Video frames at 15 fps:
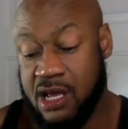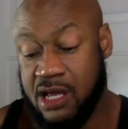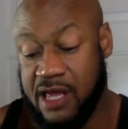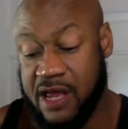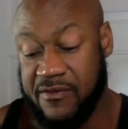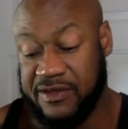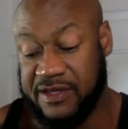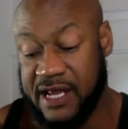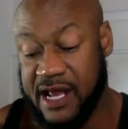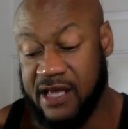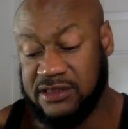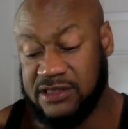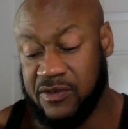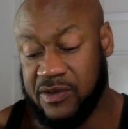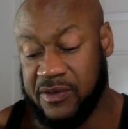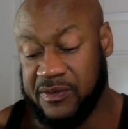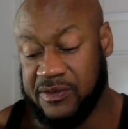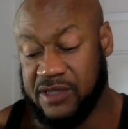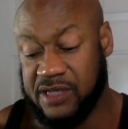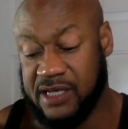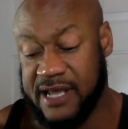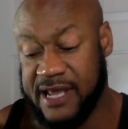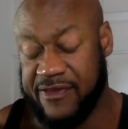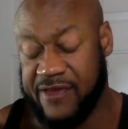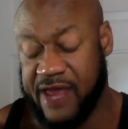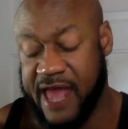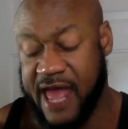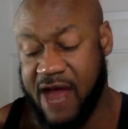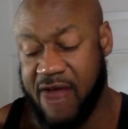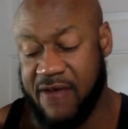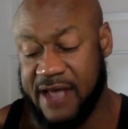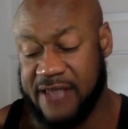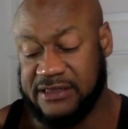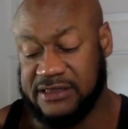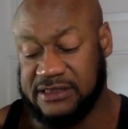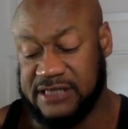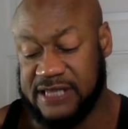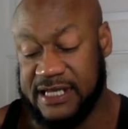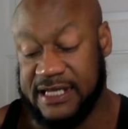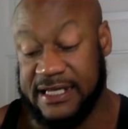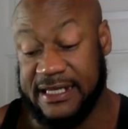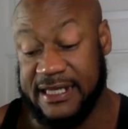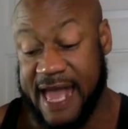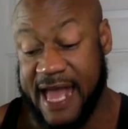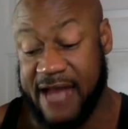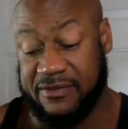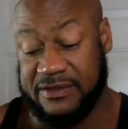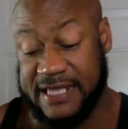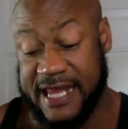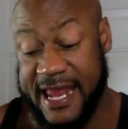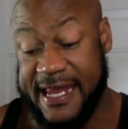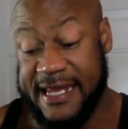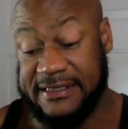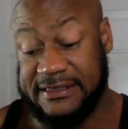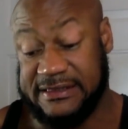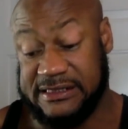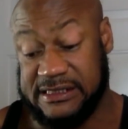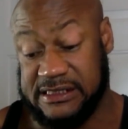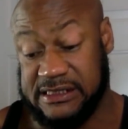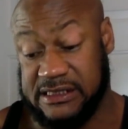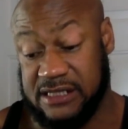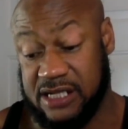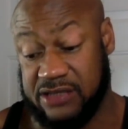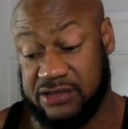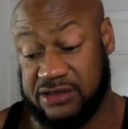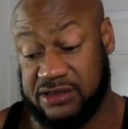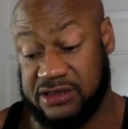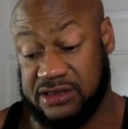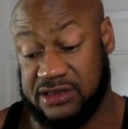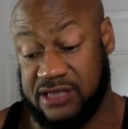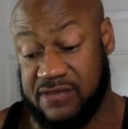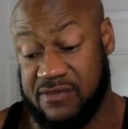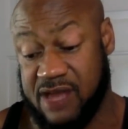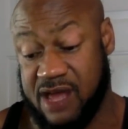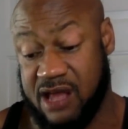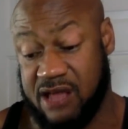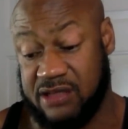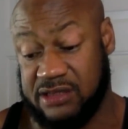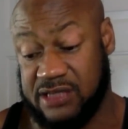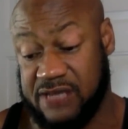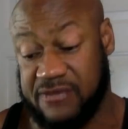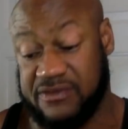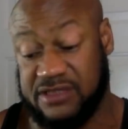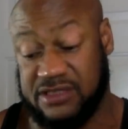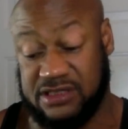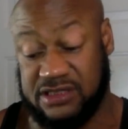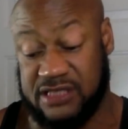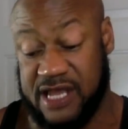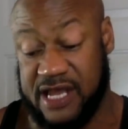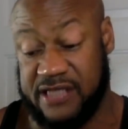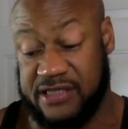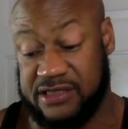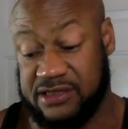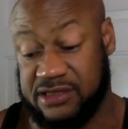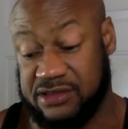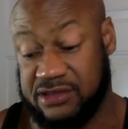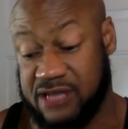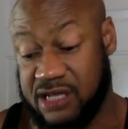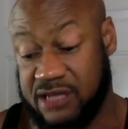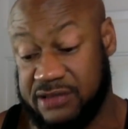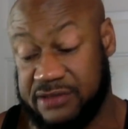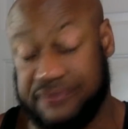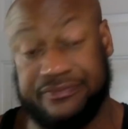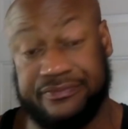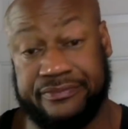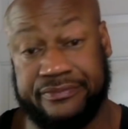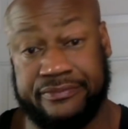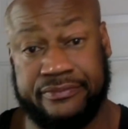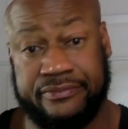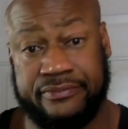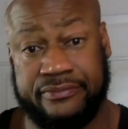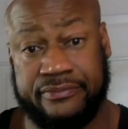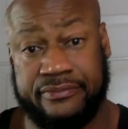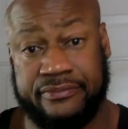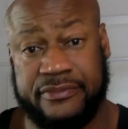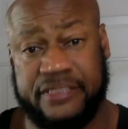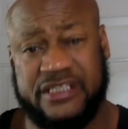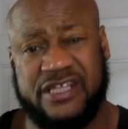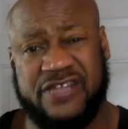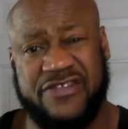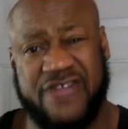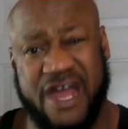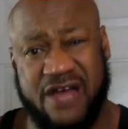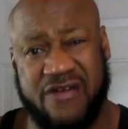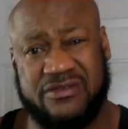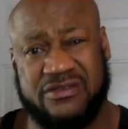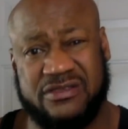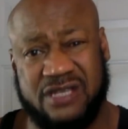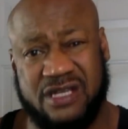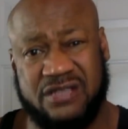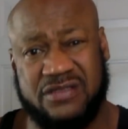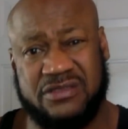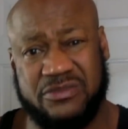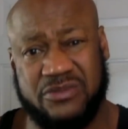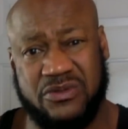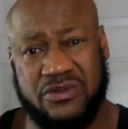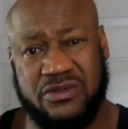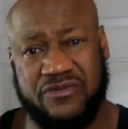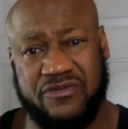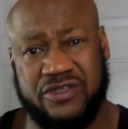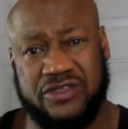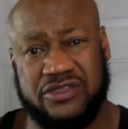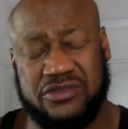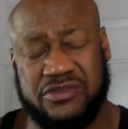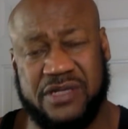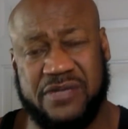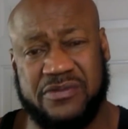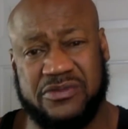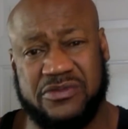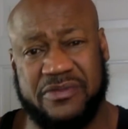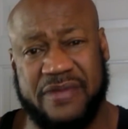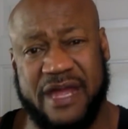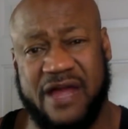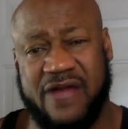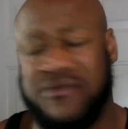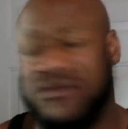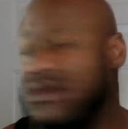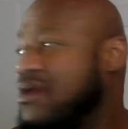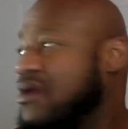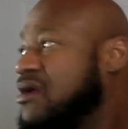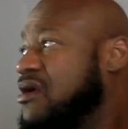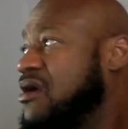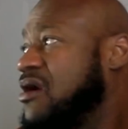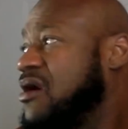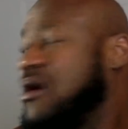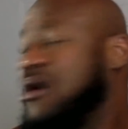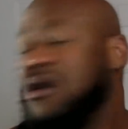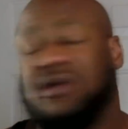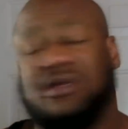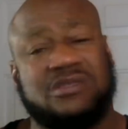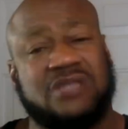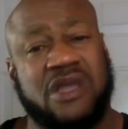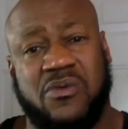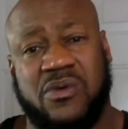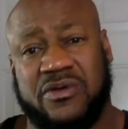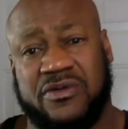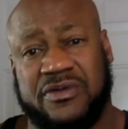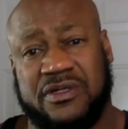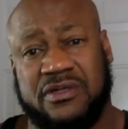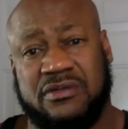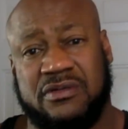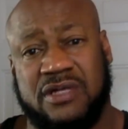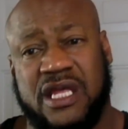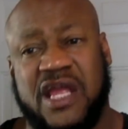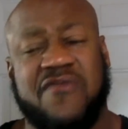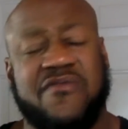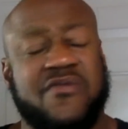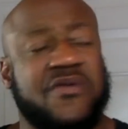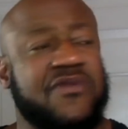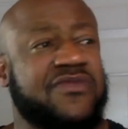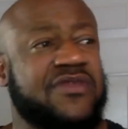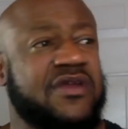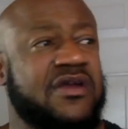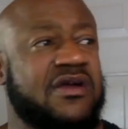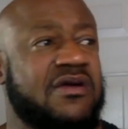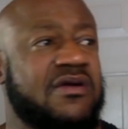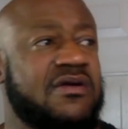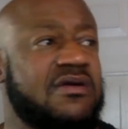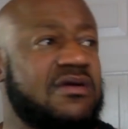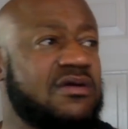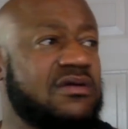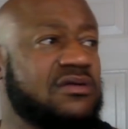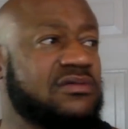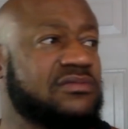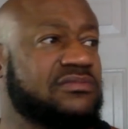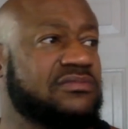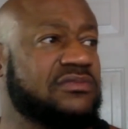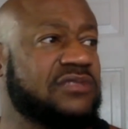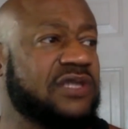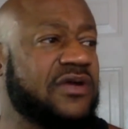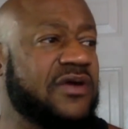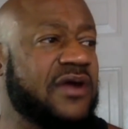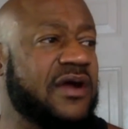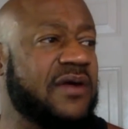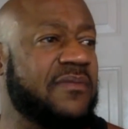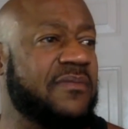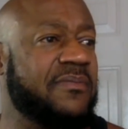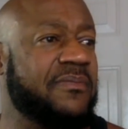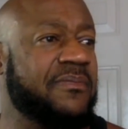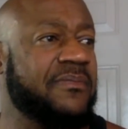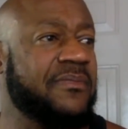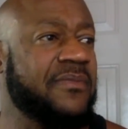everything else that we were looking at, that high rise he said he liked was $1,800 and something dollars. If this is say $1,800, that's $1,000 more for a two bedroom, two bath. It's not worth it. Even with their. They were